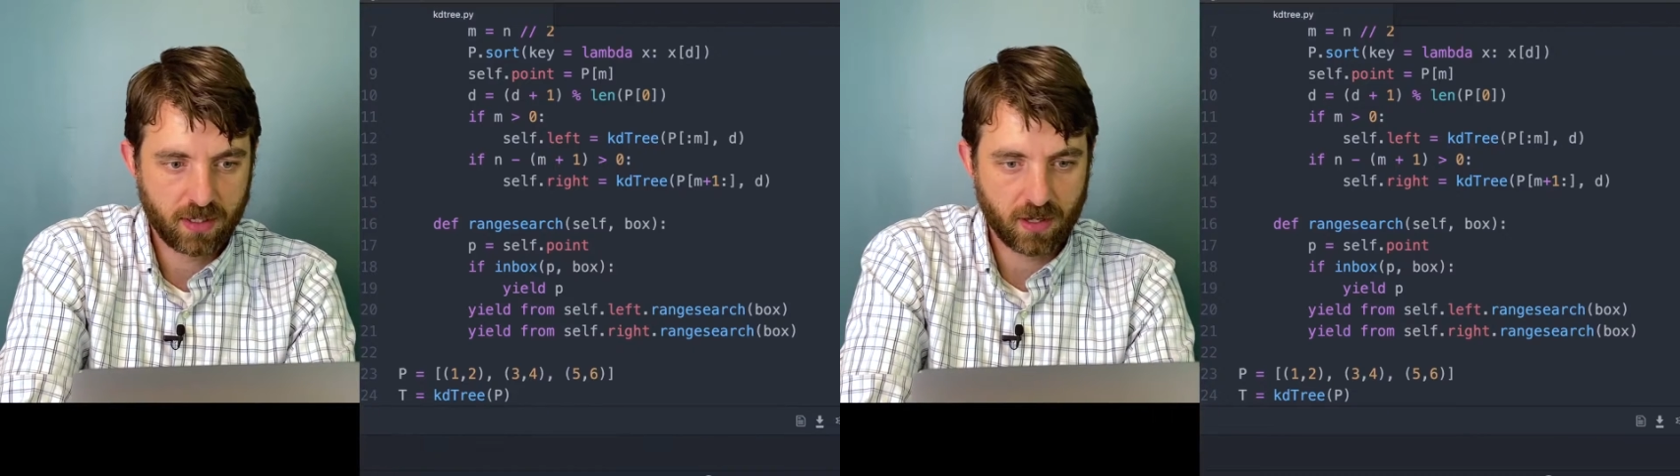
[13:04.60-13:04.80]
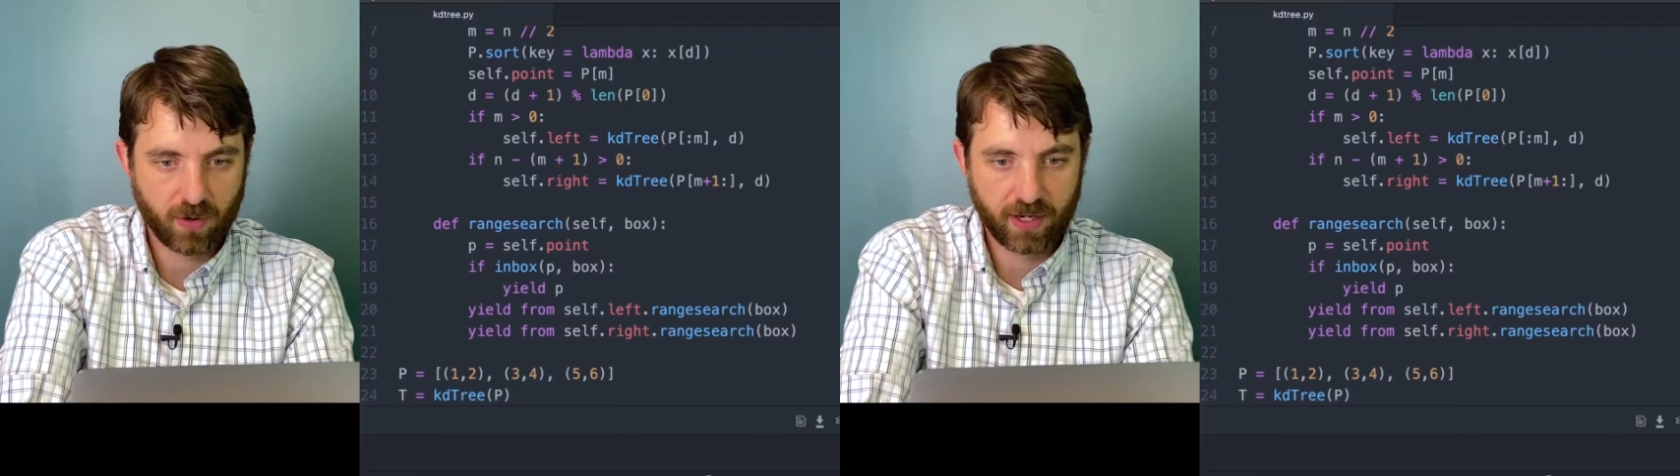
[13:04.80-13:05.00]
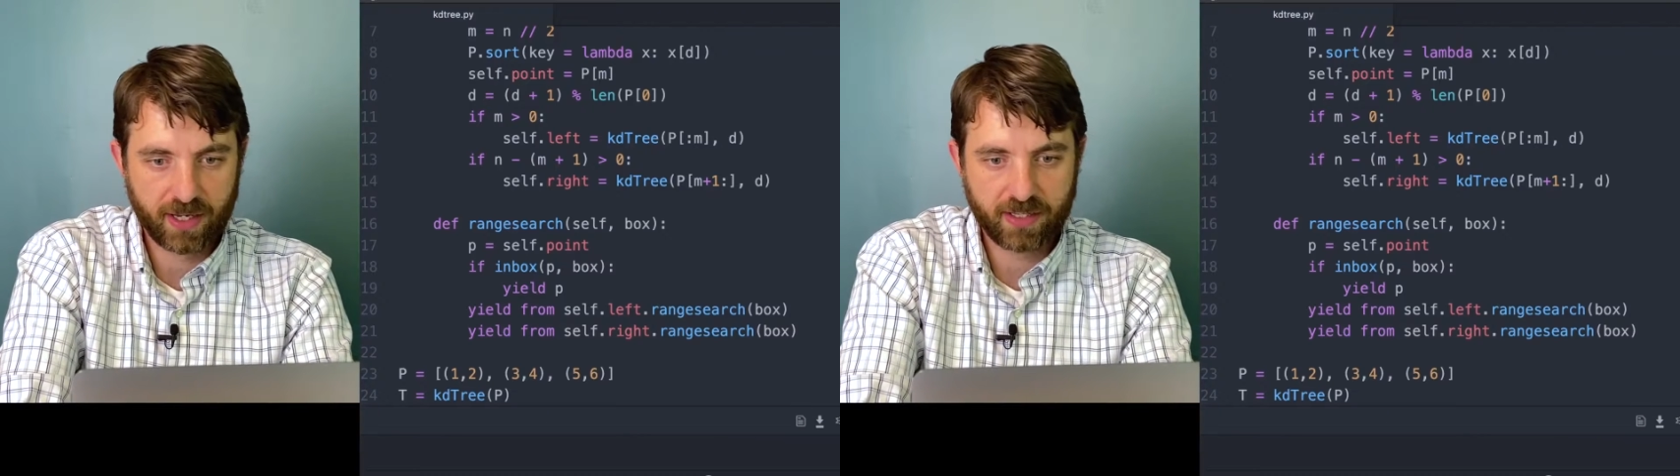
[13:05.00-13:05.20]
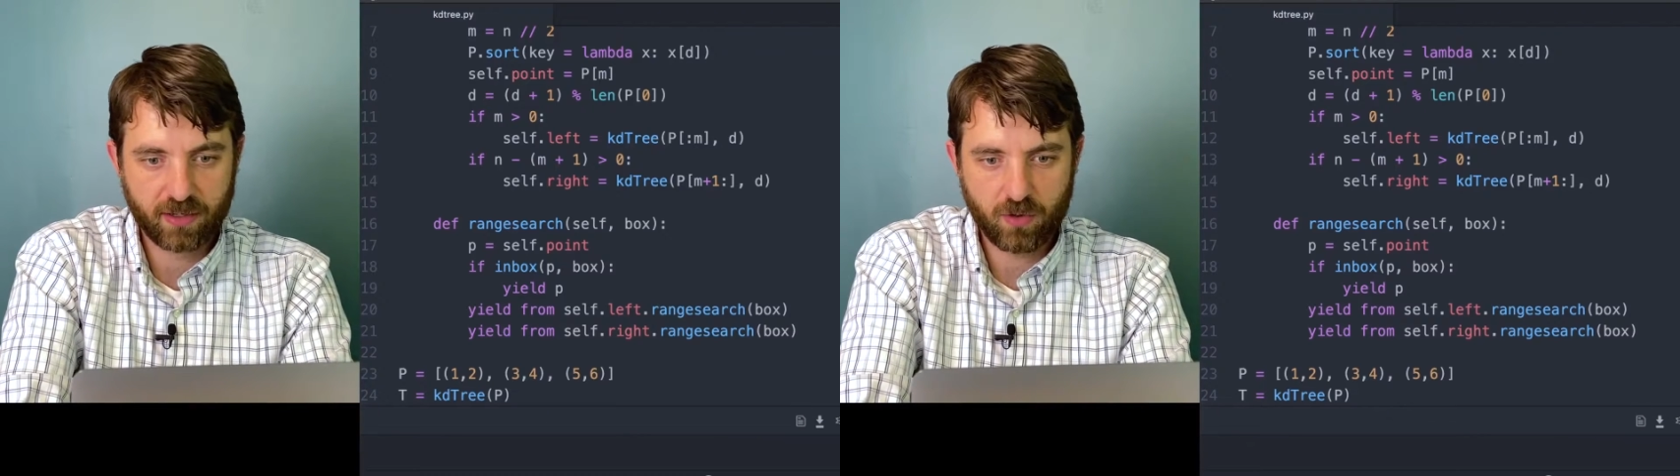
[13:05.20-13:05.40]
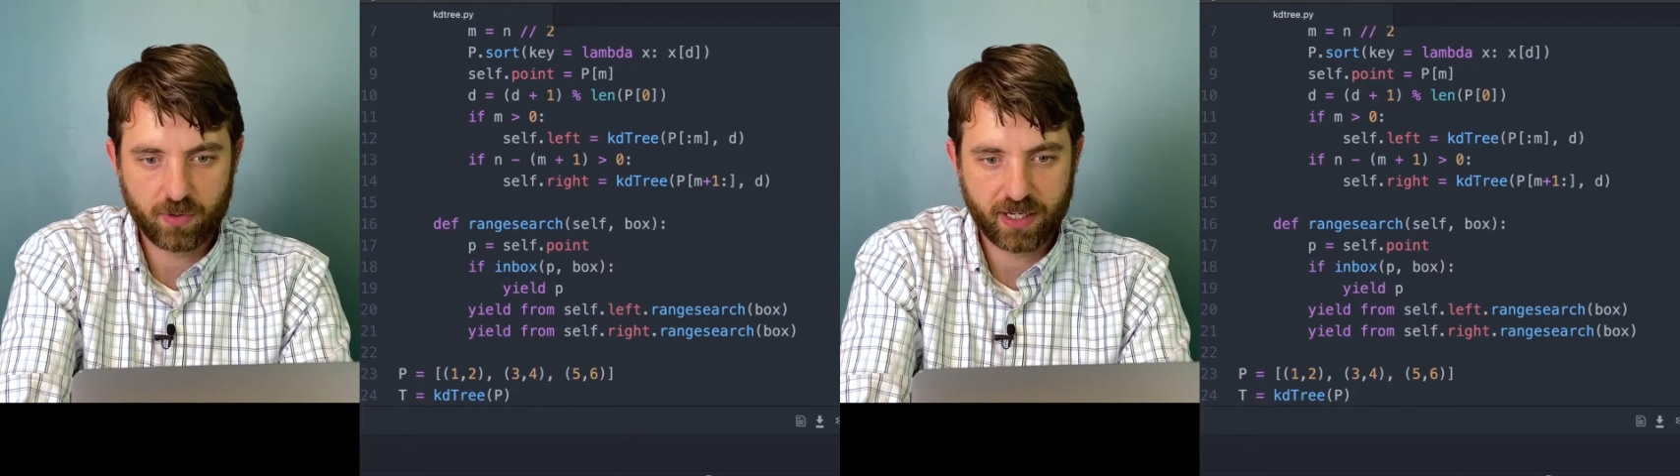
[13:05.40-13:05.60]
right, and
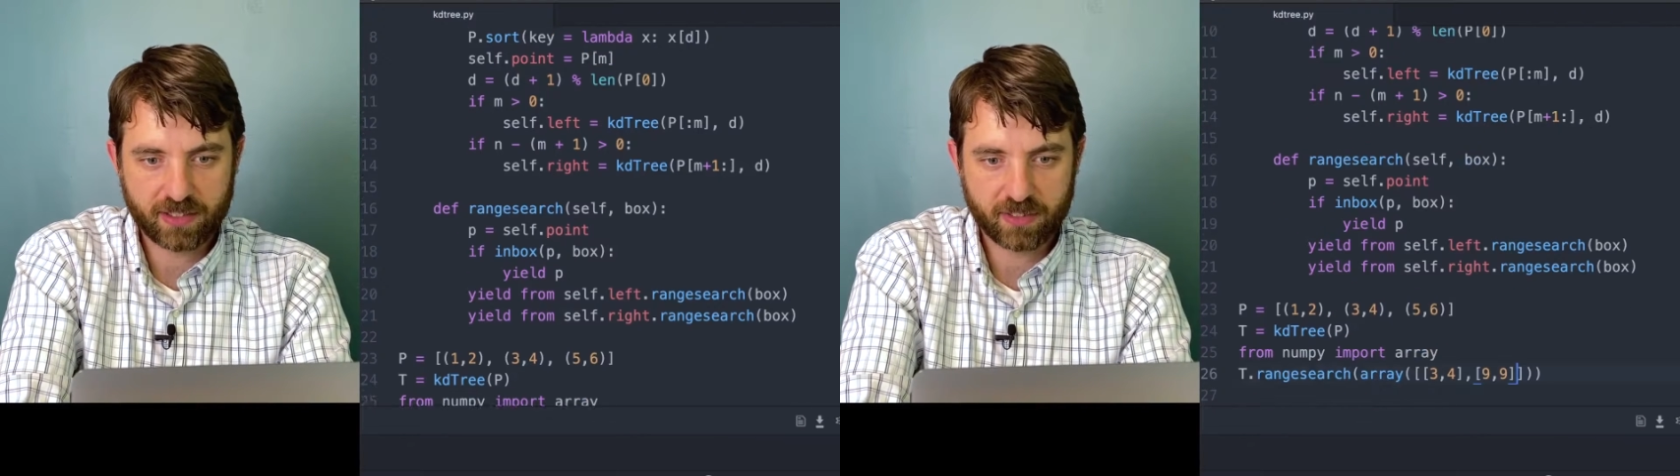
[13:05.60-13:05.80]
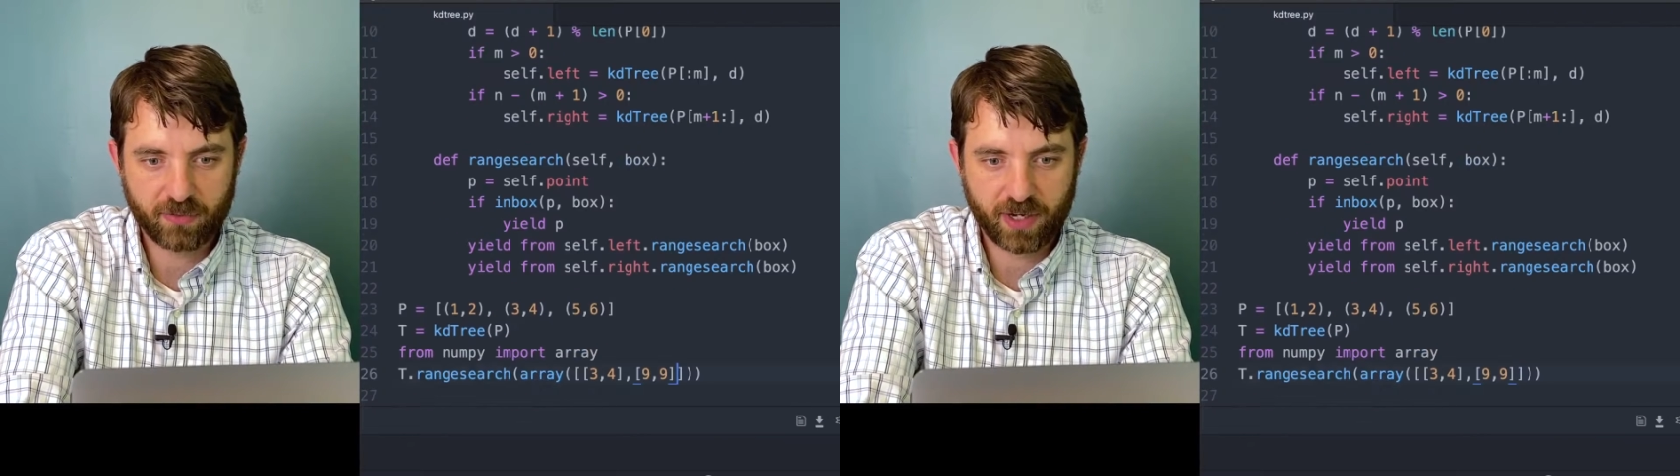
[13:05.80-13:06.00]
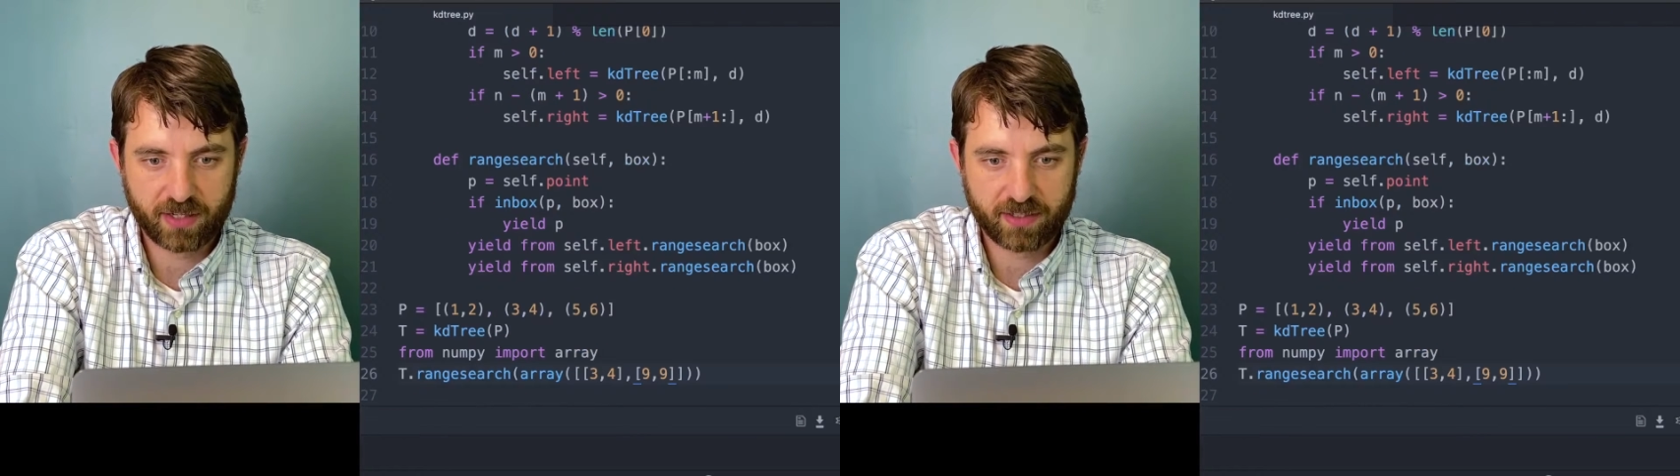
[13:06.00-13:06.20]
oh, it actually ran.